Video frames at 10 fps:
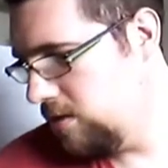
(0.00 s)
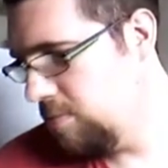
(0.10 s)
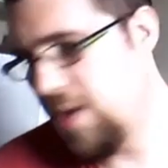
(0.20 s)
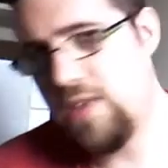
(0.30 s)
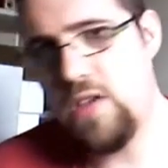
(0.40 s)

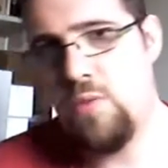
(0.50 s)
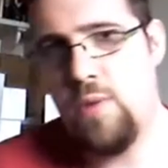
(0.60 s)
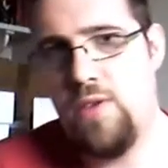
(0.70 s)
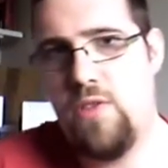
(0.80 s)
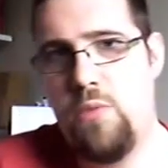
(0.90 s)
picked up
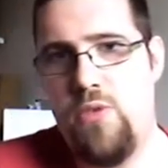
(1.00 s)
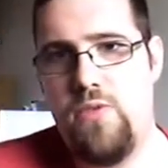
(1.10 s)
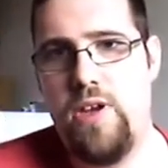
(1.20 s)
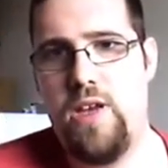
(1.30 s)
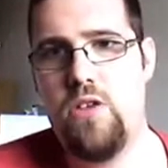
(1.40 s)
after about
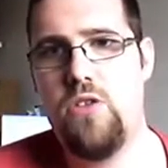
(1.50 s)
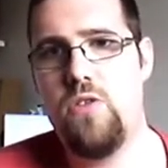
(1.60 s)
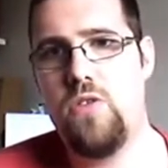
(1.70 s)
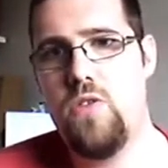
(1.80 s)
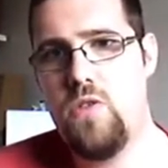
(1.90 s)
3
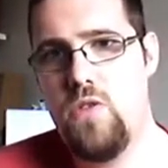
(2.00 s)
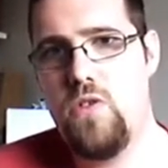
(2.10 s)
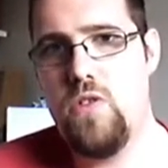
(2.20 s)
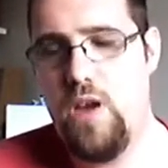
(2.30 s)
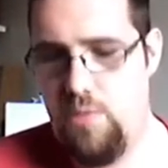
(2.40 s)
issues and
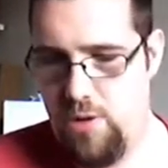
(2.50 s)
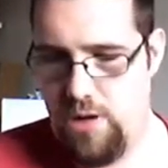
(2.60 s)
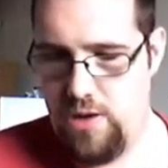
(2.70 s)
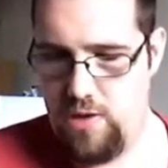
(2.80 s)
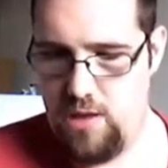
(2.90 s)
started
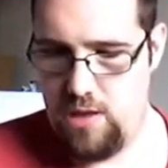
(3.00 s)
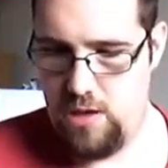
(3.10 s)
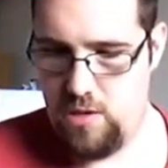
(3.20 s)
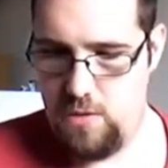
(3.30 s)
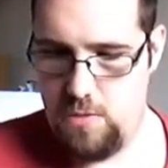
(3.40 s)
progressing
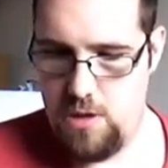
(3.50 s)
nice.